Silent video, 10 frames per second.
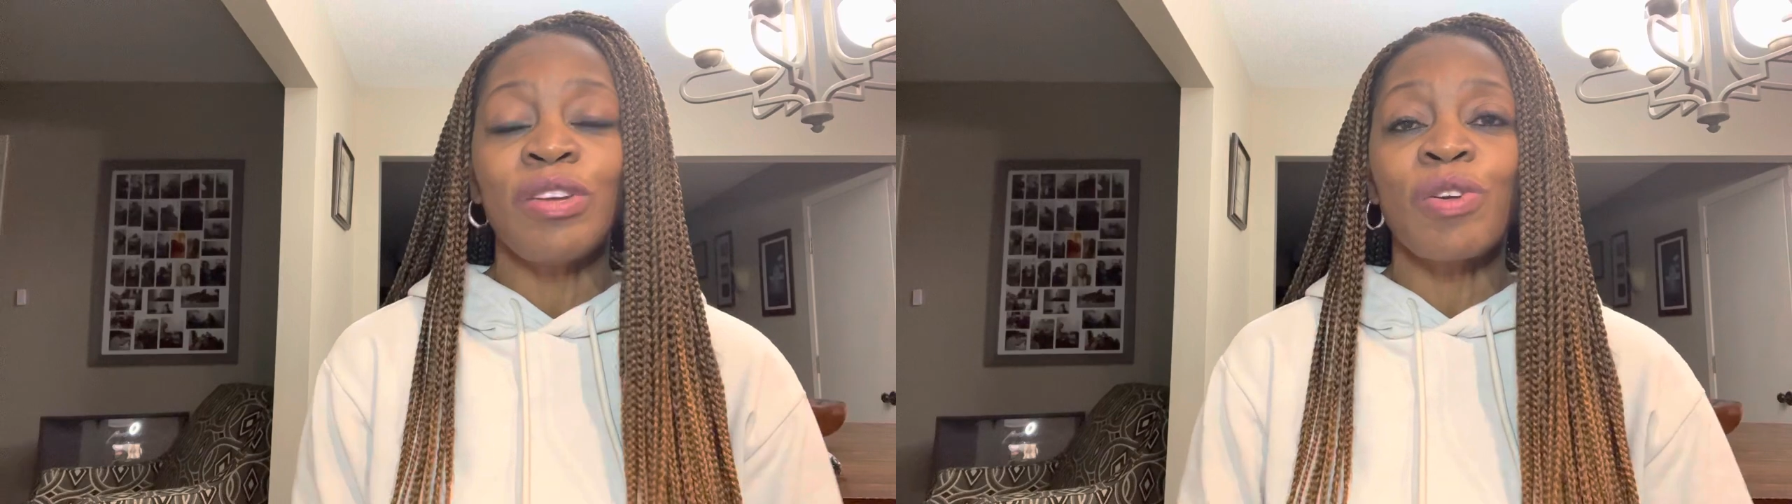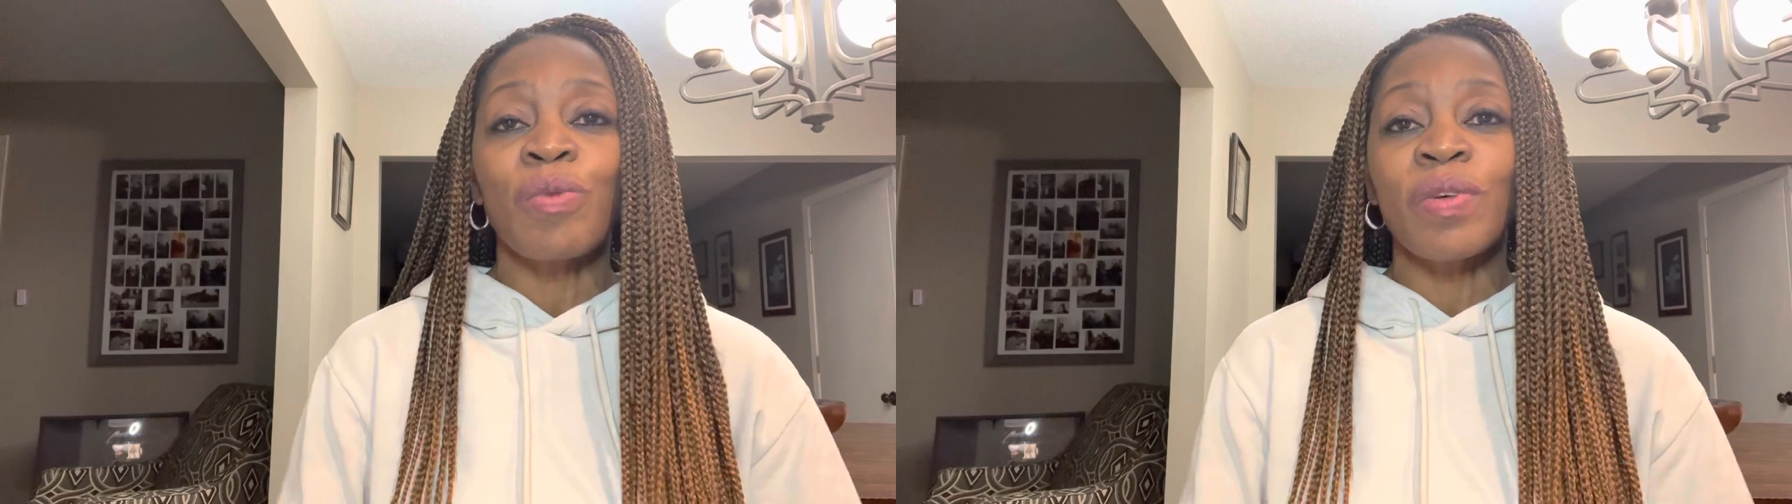
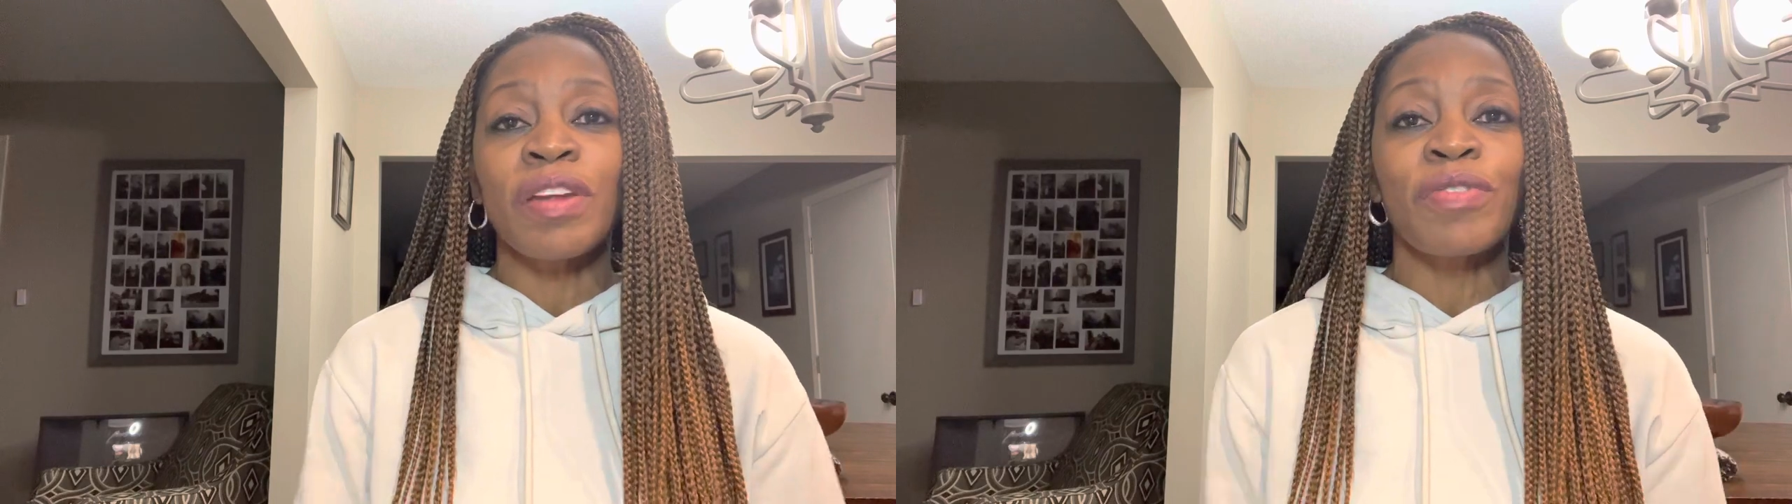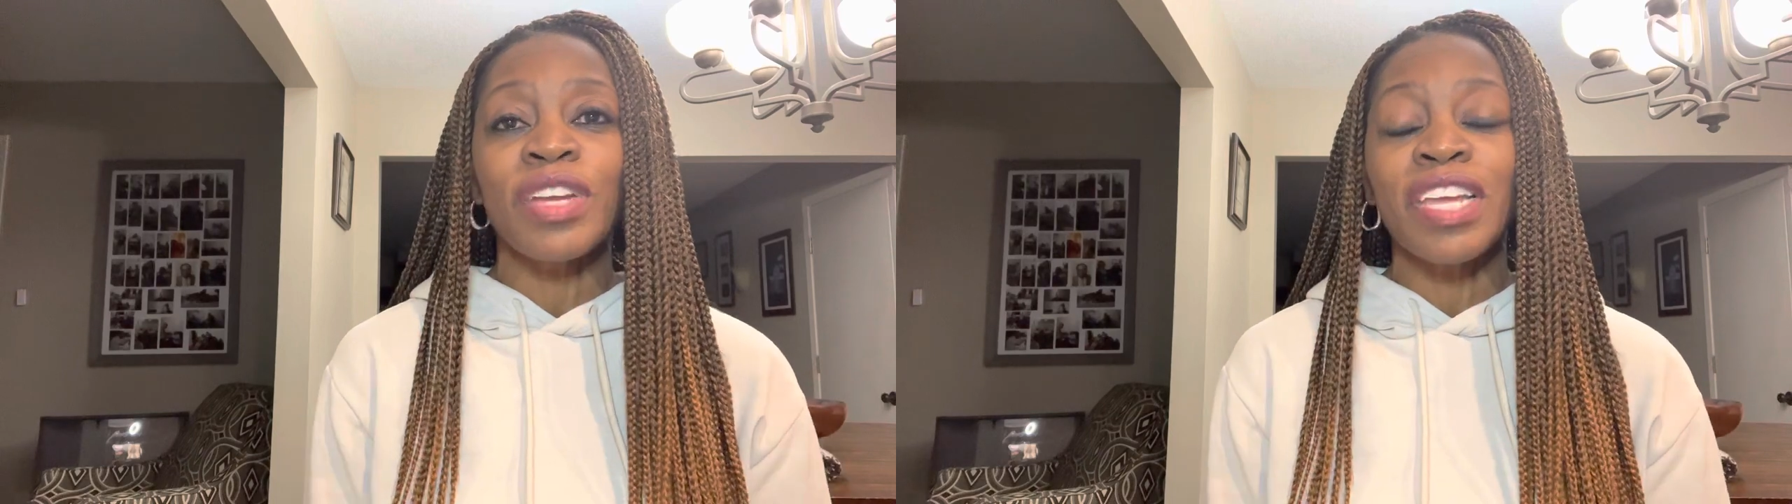you know,
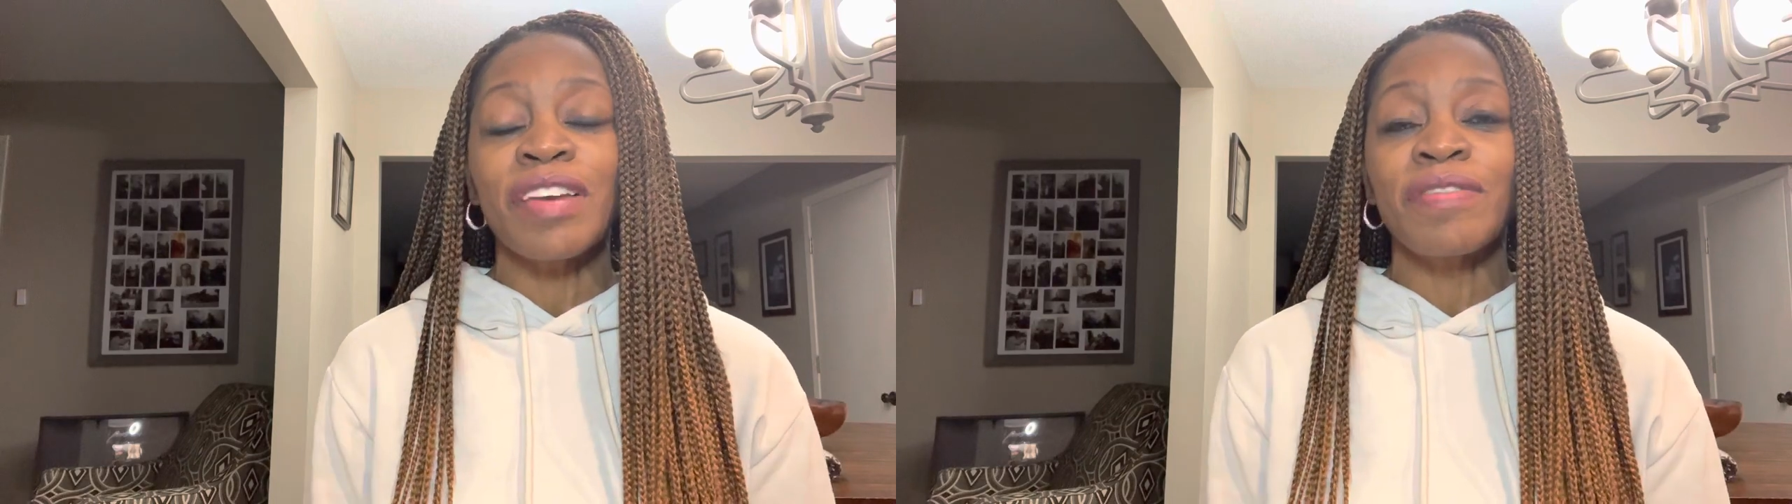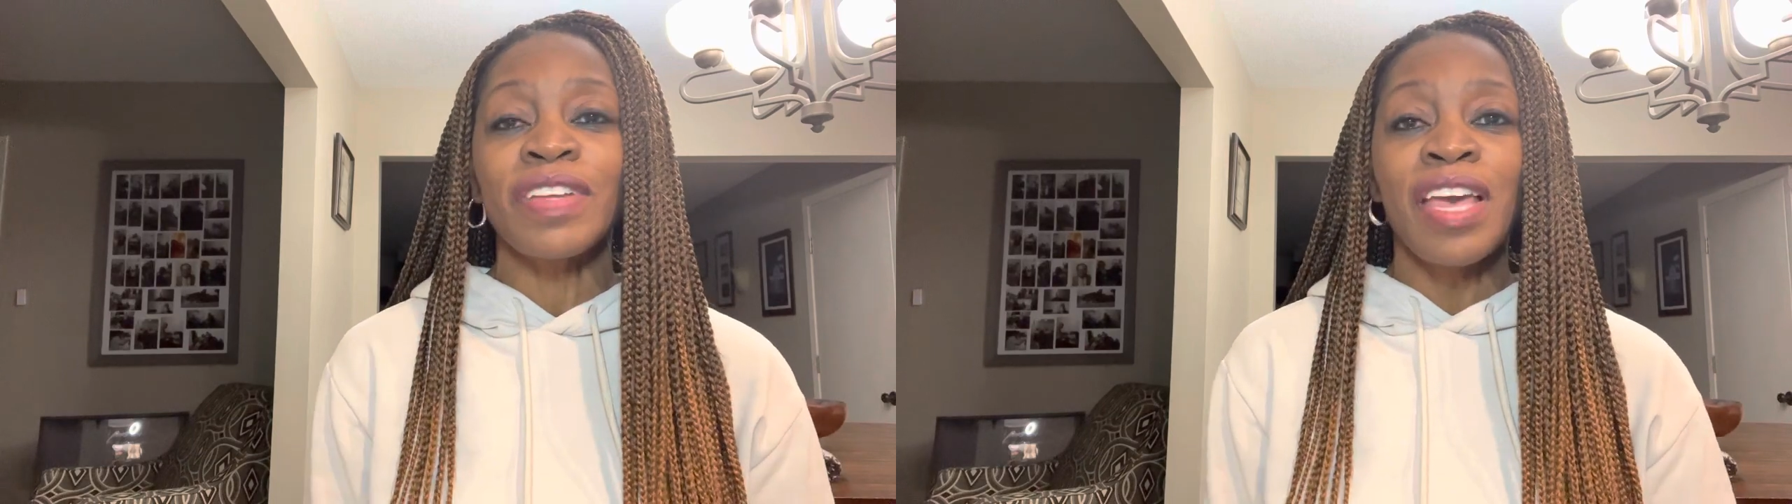whatever
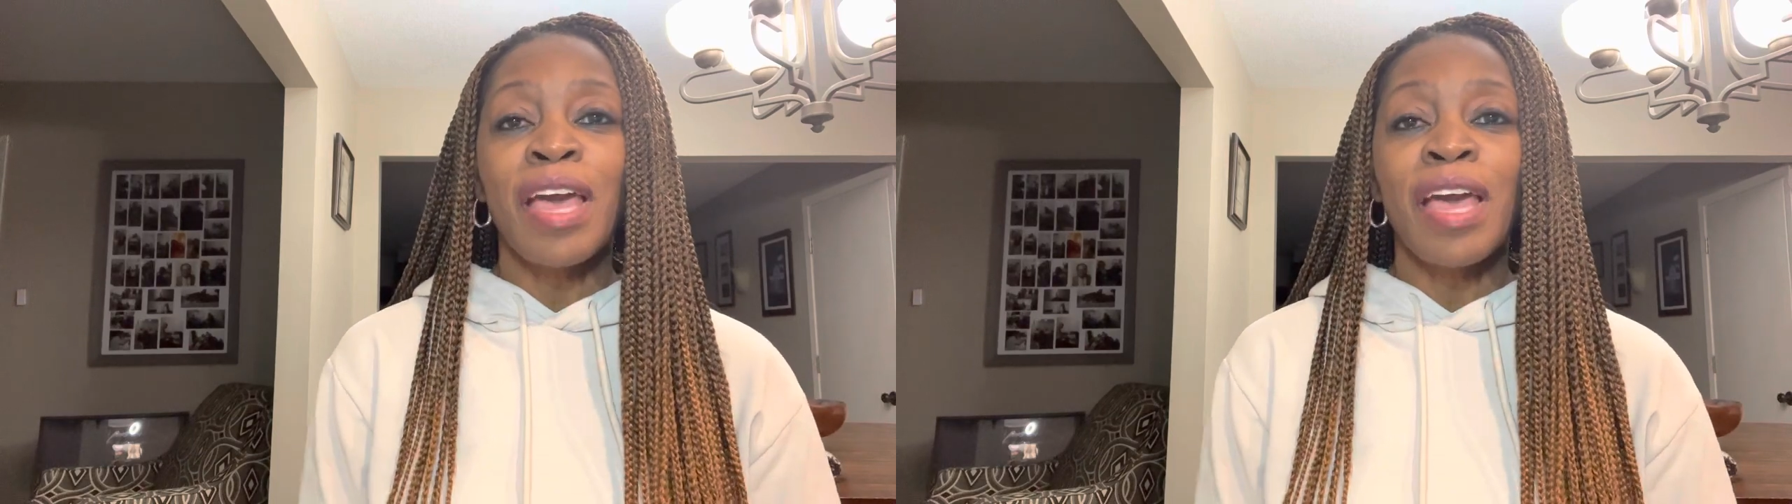gift.